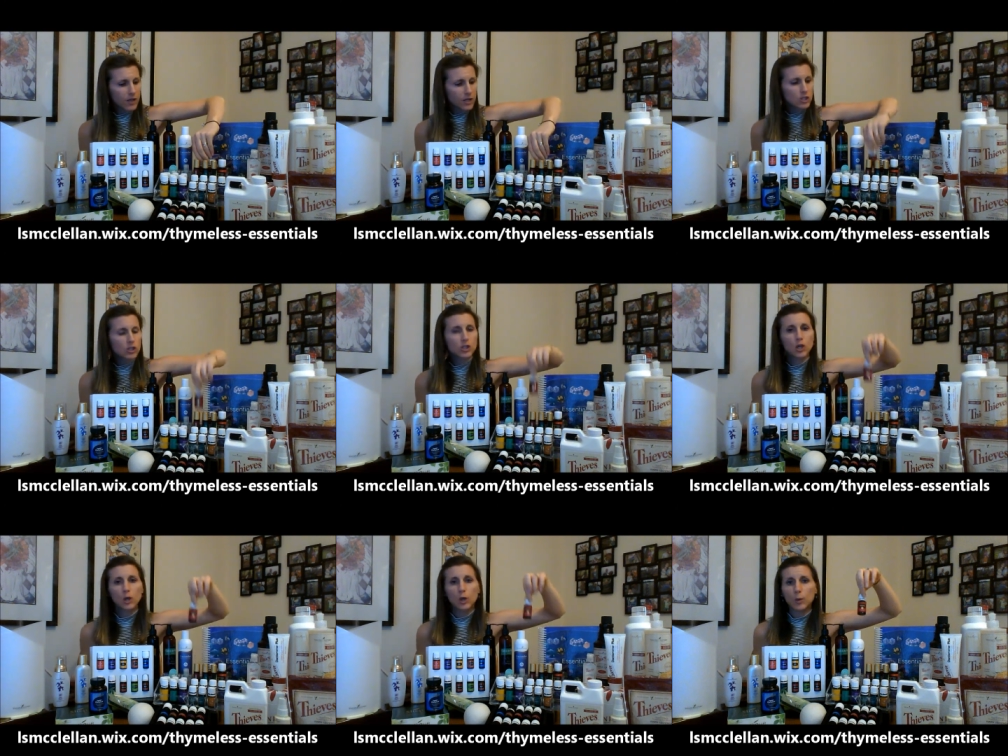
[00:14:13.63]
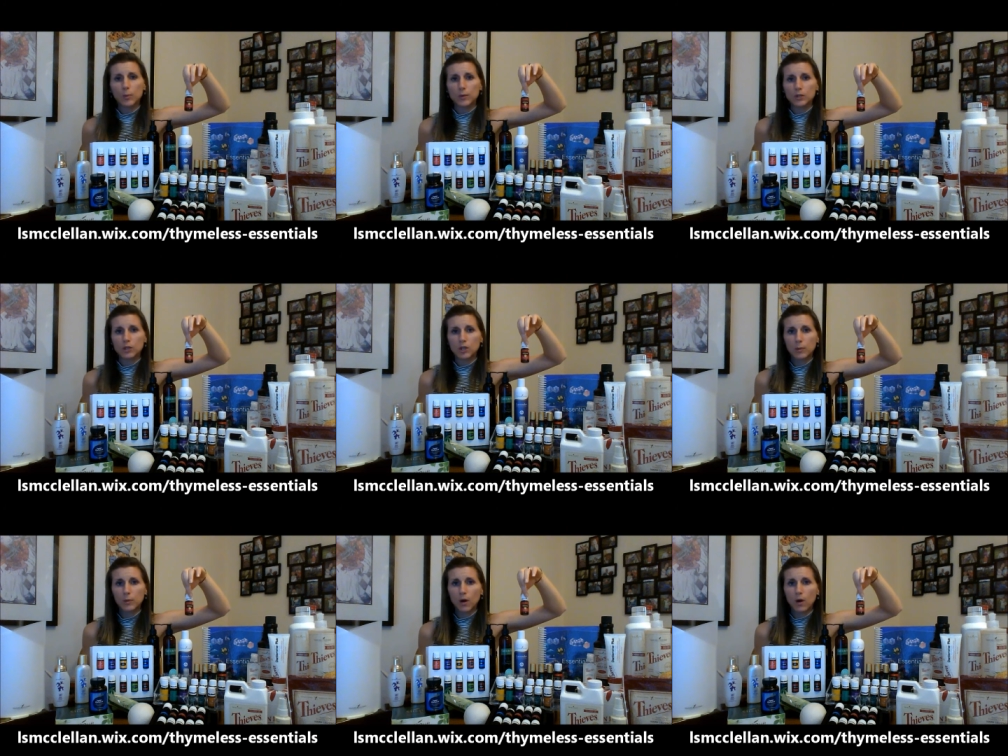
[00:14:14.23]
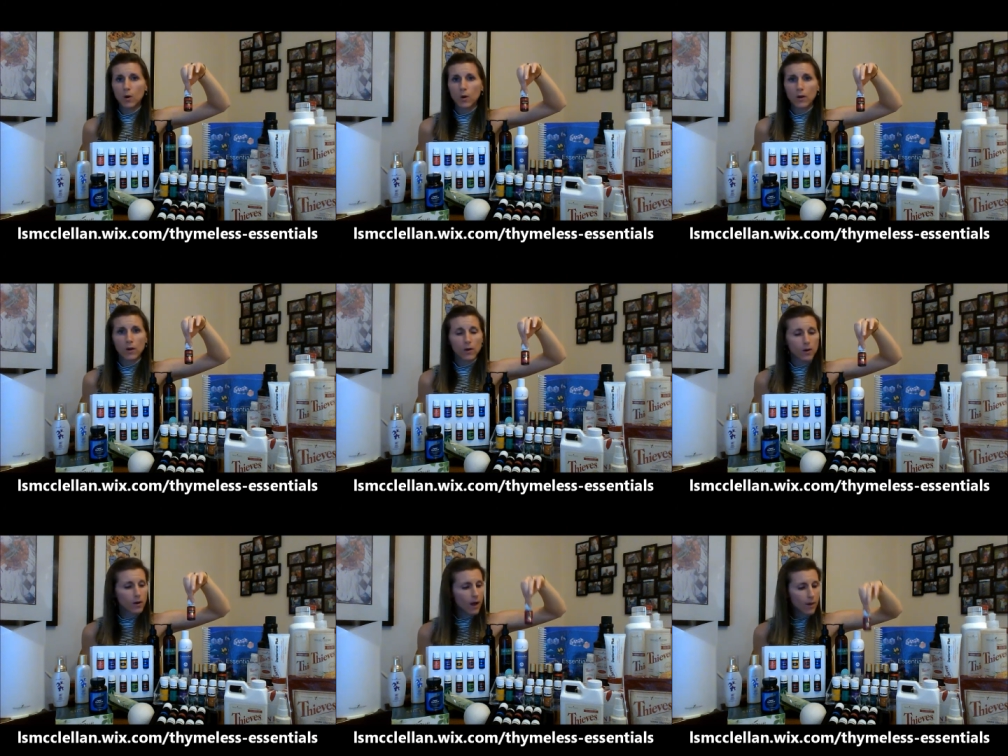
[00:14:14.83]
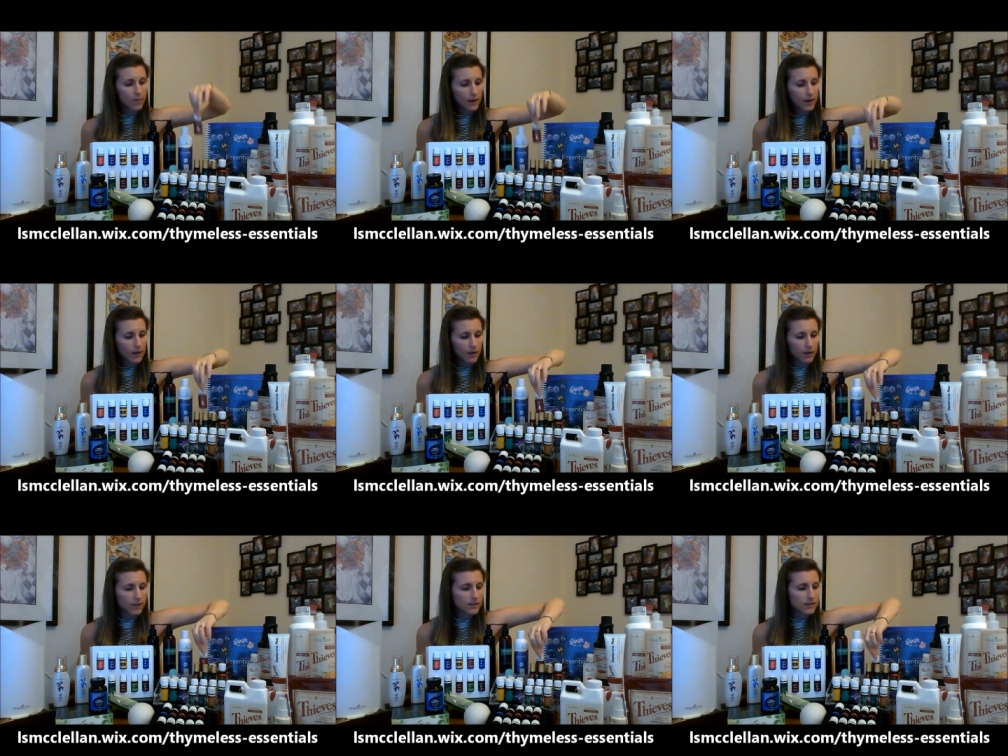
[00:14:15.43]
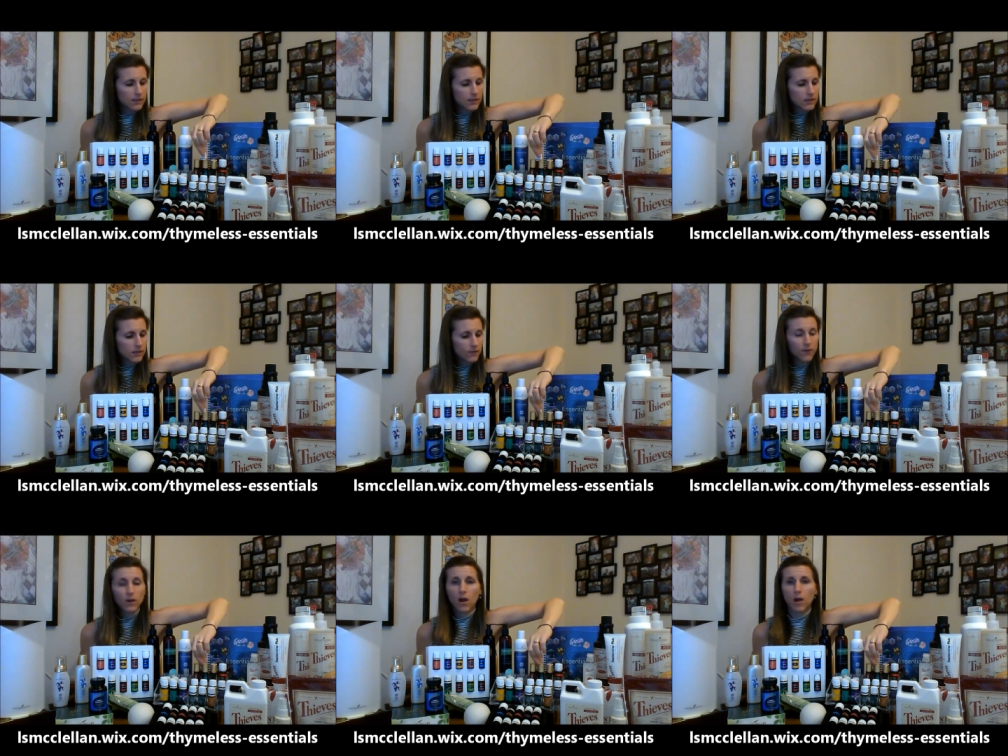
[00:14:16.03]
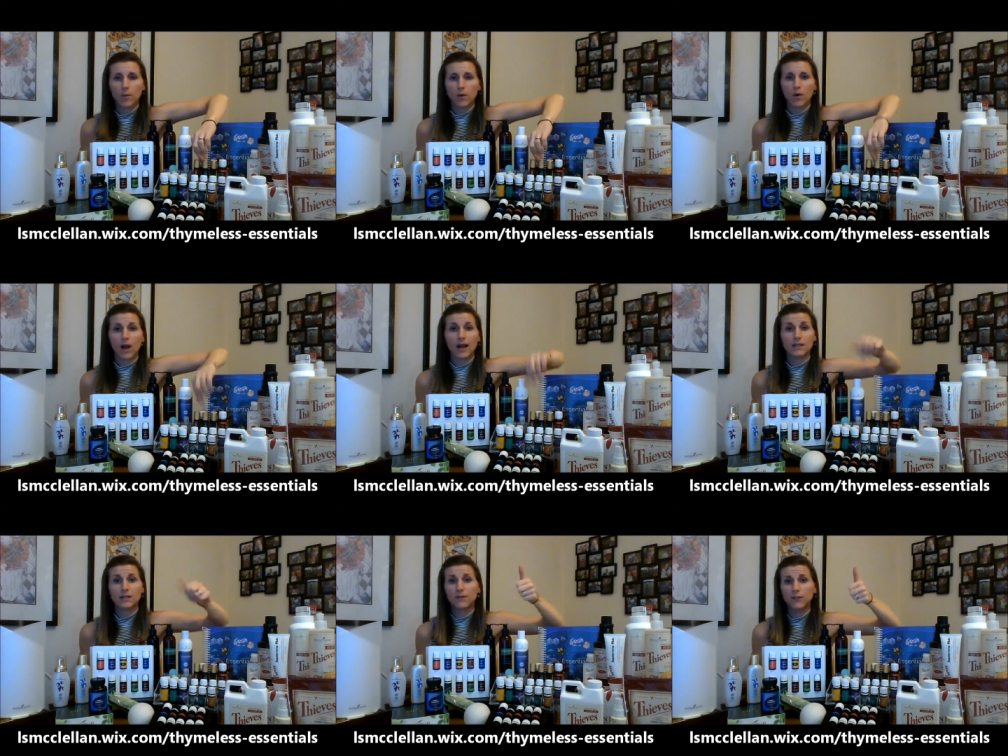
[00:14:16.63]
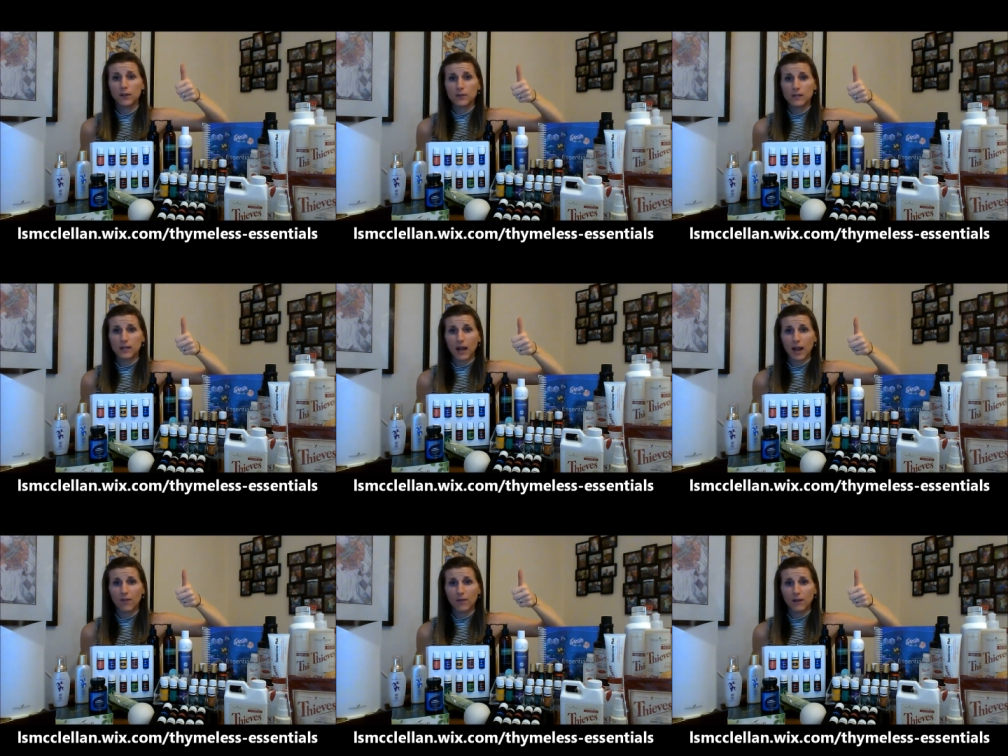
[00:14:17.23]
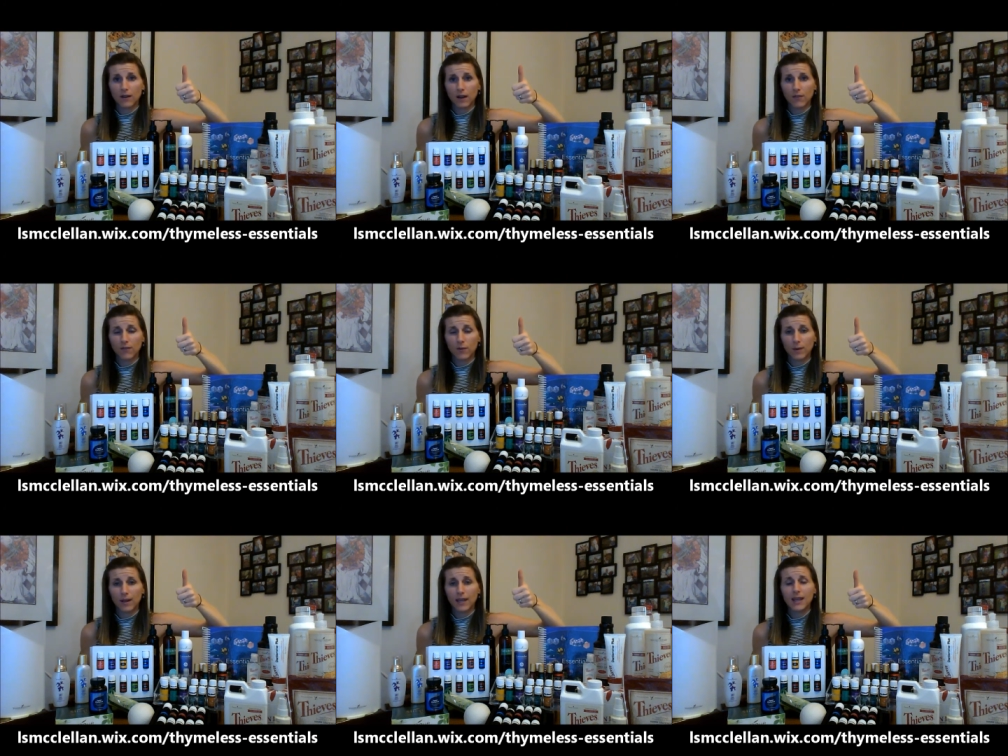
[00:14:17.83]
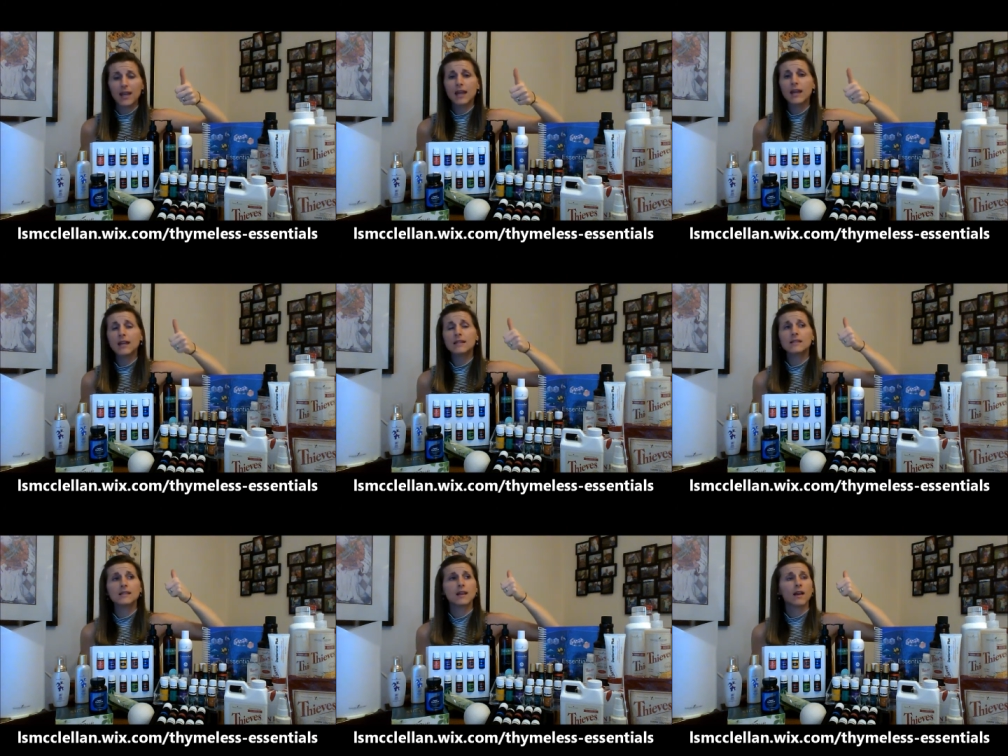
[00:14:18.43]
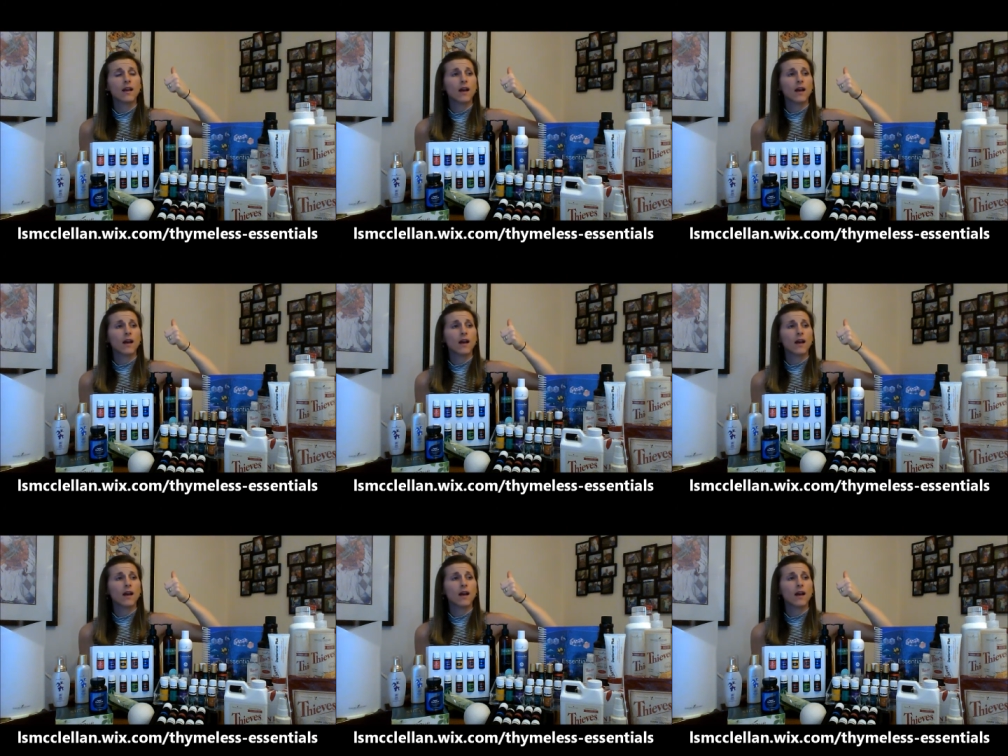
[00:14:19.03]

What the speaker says: Super, super oil. I mean, this is phenomenal. I diffuse it every night for my kids.